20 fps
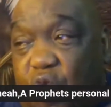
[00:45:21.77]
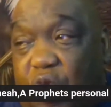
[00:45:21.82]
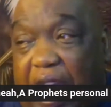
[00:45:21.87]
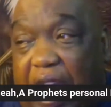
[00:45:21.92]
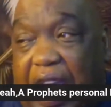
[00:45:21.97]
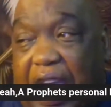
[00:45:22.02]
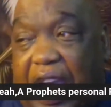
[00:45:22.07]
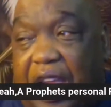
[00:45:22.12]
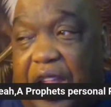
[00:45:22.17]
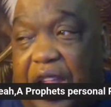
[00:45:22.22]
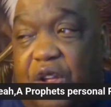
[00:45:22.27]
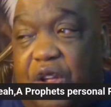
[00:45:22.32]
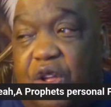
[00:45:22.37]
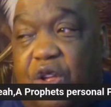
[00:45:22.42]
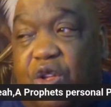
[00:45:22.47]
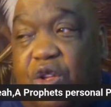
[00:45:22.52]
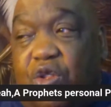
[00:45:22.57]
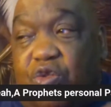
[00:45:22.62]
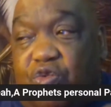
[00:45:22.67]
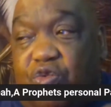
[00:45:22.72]
ran
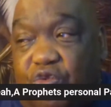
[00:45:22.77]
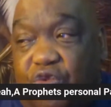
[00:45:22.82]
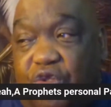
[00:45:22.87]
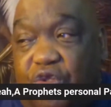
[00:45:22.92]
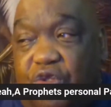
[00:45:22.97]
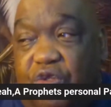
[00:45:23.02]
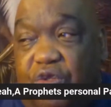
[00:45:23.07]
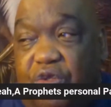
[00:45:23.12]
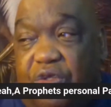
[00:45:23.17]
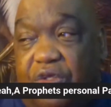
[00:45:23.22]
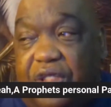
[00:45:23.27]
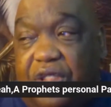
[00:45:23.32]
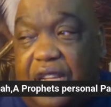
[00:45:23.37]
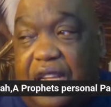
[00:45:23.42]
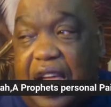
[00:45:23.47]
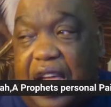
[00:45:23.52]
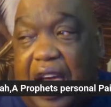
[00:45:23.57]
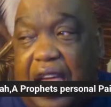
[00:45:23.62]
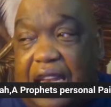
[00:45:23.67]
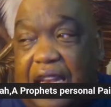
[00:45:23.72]
through
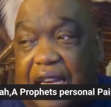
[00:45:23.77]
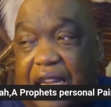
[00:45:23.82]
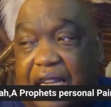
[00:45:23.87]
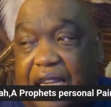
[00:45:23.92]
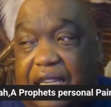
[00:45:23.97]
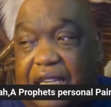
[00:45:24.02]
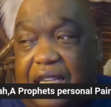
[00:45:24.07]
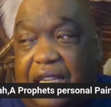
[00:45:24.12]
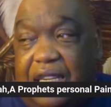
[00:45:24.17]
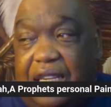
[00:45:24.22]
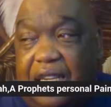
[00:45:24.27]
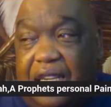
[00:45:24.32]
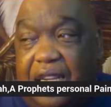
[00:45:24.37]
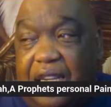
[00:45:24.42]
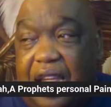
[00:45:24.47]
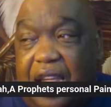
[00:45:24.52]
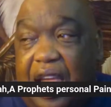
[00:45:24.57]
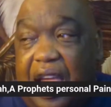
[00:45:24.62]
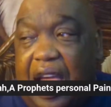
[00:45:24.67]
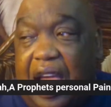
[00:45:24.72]
the gauntlet,
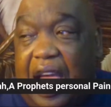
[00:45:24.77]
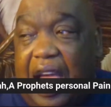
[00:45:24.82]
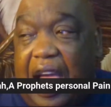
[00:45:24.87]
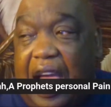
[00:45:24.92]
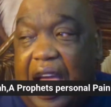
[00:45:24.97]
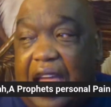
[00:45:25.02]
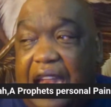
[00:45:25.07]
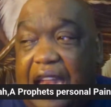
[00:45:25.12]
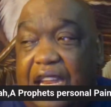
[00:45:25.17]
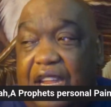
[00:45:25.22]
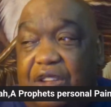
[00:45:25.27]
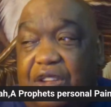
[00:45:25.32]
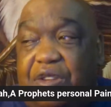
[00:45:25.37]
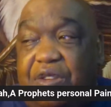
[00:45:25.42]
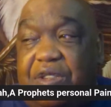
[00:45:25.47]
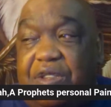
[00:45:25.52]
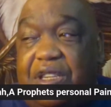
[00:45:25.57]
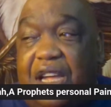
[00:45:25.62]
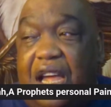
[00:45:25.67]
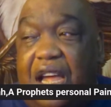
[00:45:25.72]
I
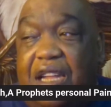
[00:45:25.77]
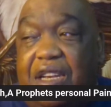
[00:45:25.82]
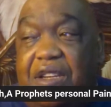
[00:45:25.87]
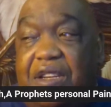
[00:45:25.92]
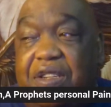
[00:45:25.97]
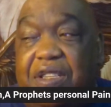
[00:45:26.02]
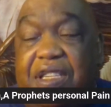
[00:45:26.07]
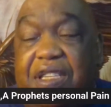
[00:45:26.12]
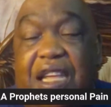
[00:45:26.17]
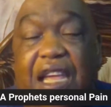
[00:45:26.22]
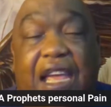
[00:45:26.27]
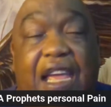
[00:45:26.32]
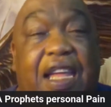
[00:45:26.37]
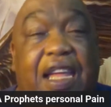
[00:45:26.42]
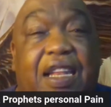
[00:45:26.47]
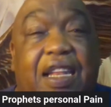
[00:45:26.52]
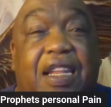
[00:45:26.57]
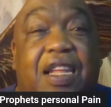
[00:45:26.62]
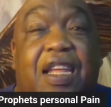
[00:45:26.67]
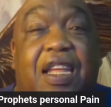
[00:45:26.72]
need you to
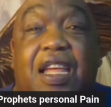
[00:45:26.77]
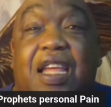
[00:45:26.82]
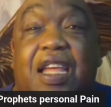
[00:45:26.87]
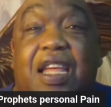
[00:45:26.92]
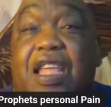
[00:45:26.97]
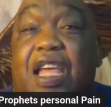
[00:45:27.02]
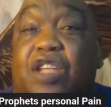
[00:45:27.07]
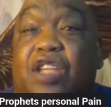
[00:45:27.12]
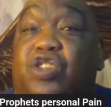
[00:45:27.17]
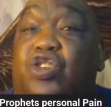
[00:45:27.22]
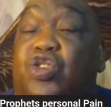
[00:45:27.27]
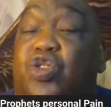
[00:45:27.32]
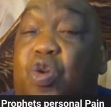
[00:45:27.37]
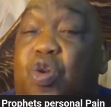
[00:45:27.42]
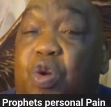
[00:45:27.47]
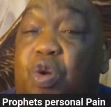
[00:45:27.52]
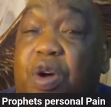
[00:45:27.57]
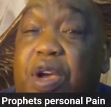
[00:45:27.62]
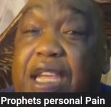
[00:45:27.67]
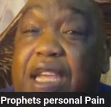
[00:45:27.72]
understand that
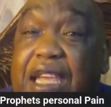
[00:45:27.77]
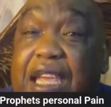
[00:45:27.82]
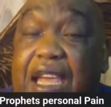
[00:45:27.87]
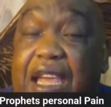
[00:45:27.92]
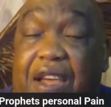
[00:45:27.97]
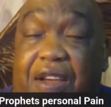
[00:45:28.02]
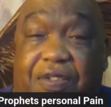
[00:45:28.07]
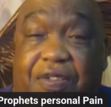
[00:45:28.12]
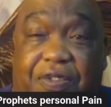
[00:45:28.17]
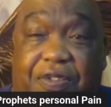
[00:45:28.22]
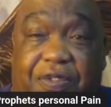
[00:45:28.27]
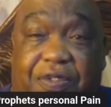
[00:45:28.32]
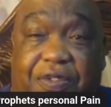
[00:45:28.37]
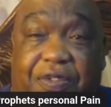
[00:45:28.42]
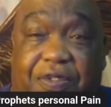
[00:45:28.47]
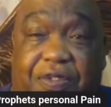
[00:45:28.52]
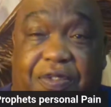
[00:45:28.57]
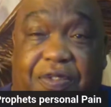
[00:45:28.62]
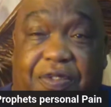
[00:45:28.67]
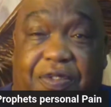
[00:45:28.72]
your
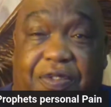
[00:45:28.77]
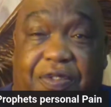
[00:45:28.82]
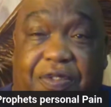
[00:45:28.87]
gift